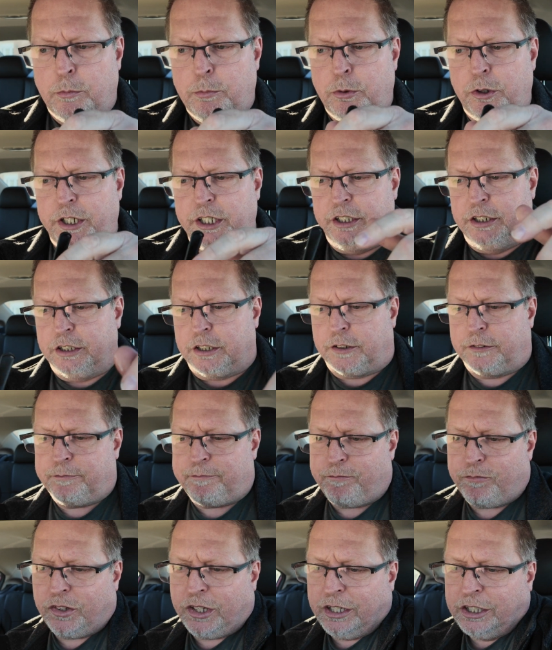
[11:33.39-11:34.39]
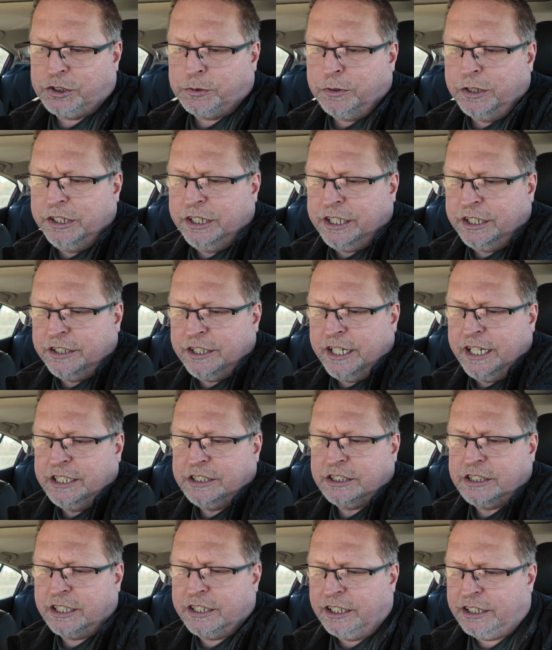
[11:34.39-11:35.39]
Pretty good. This one you can
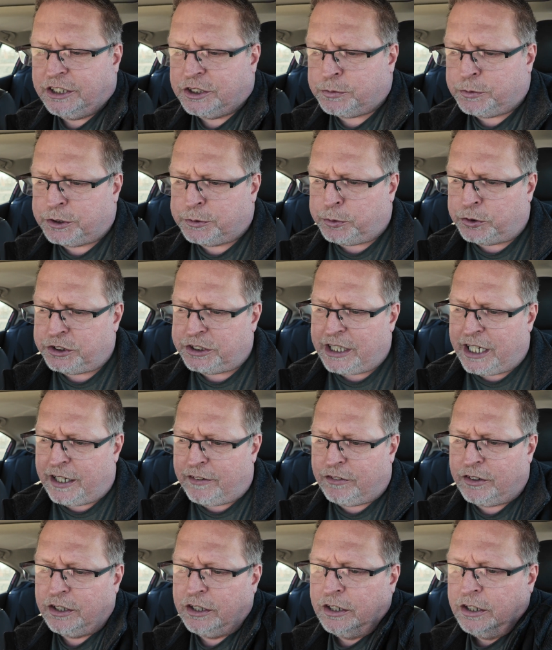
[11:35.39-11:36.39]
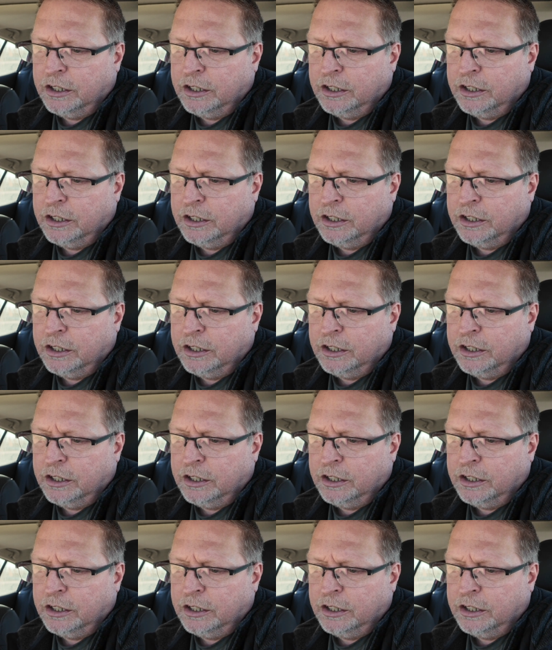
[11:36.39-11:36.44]
taste. I think this one's supposed to have,